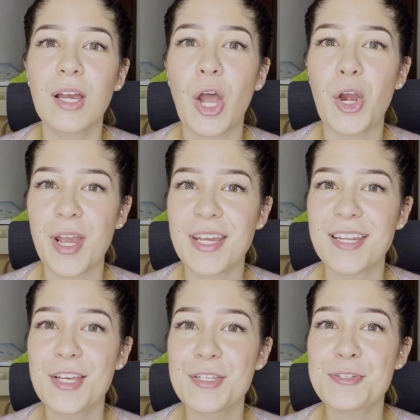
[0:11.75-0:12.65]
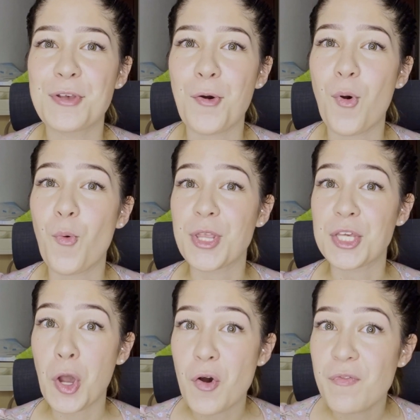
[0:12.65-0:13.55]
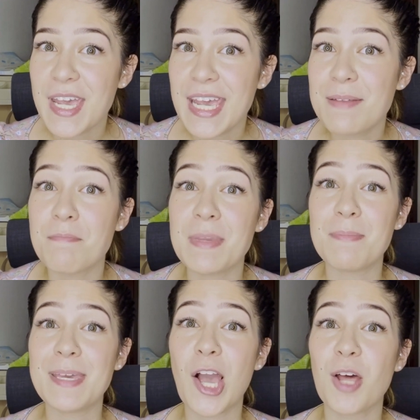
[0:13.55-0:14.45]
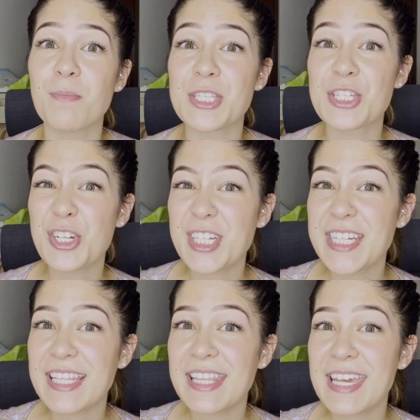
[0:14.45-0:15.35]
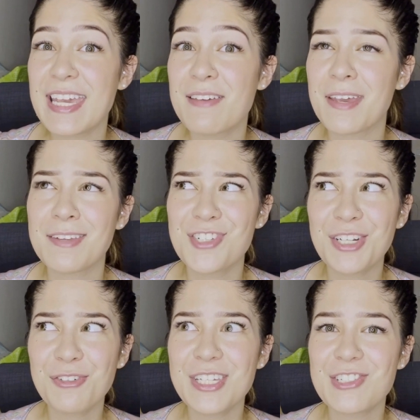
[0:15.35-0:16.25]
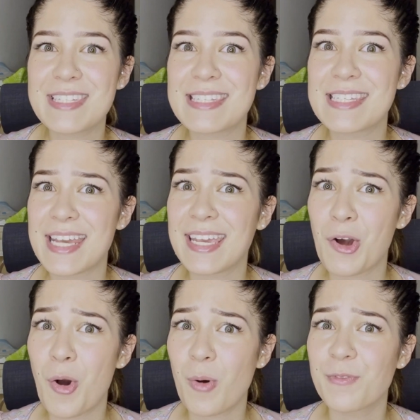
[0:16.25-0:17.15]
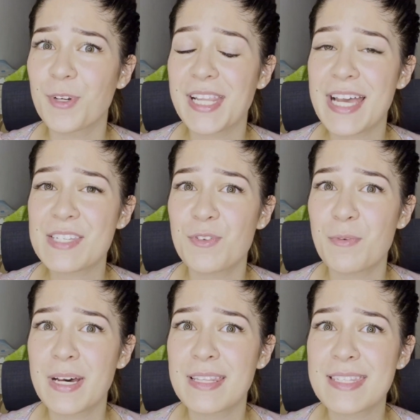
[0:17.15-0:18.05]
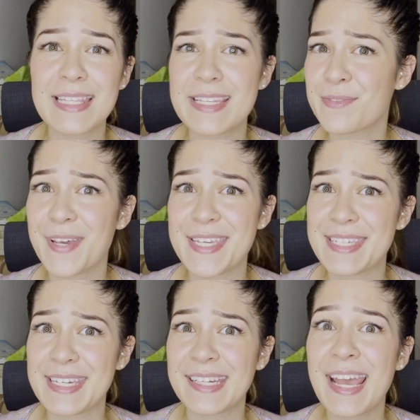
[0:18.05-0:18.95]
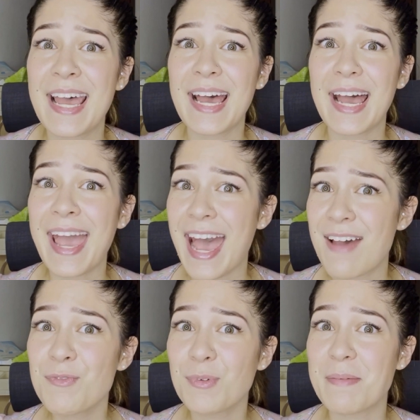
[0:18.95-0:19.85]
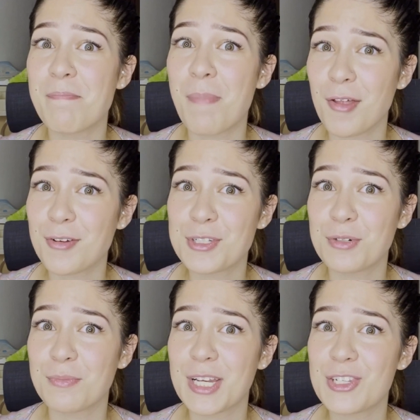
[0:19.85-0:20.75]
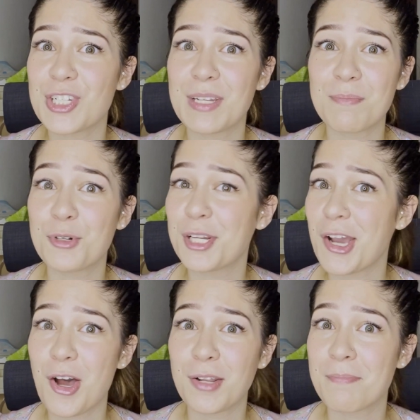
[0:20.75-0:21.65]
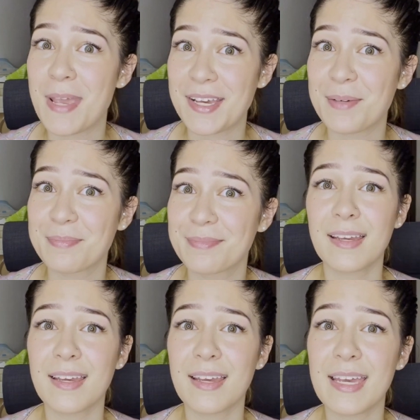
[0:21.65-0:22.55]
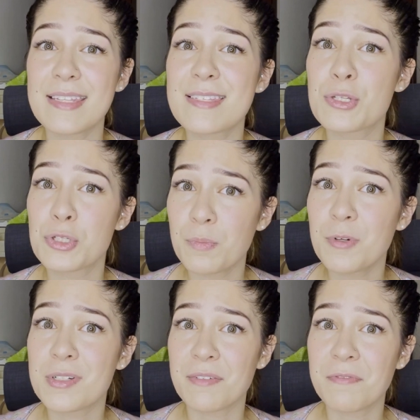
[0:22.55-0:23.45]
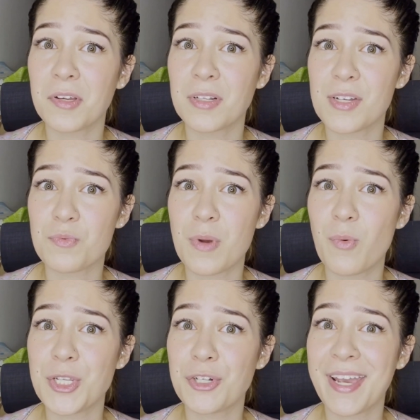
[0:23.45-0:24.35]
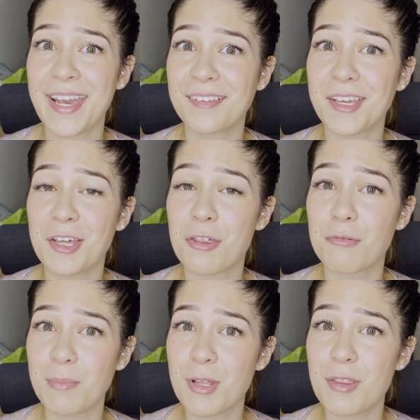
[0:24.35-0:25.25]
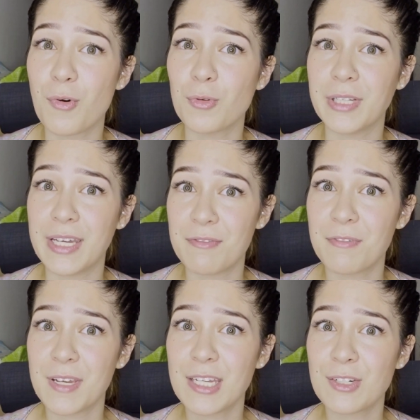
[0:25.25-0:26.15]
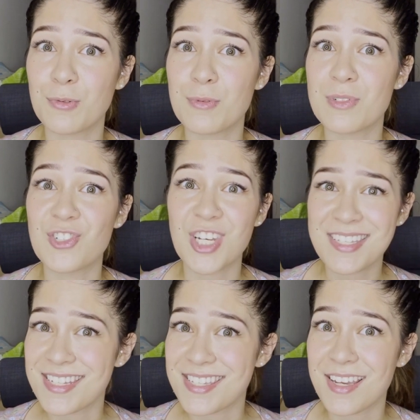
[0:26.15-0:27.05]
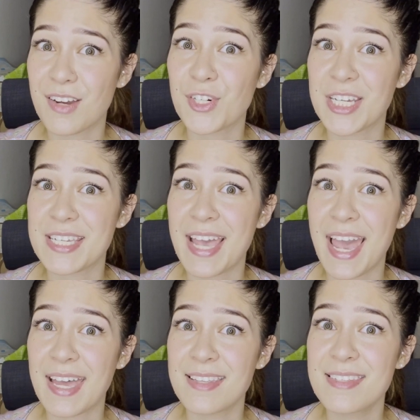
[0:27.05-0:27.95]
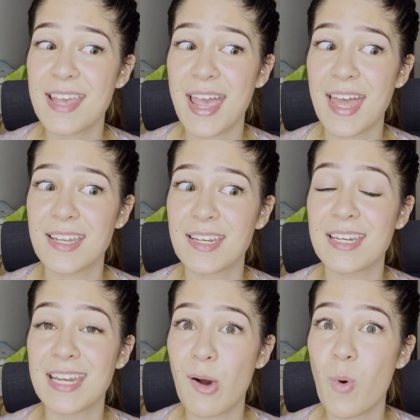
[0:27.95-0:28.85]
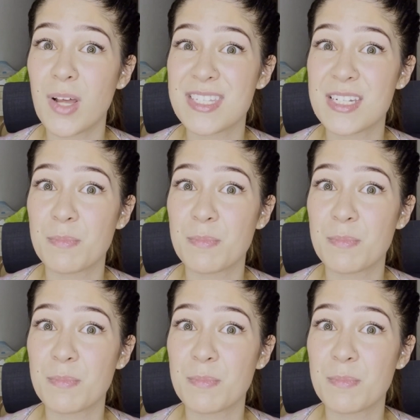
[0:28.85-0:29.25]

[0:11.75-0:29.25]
Alright, so with COVID, me being on maternity leave, and generally just staying home for the last few months, let's face it, I haven't really bothered too much in putting on makeup. It's super difficult as well when you're handling a 3-month-old infant who's just discovered his hands and now wants to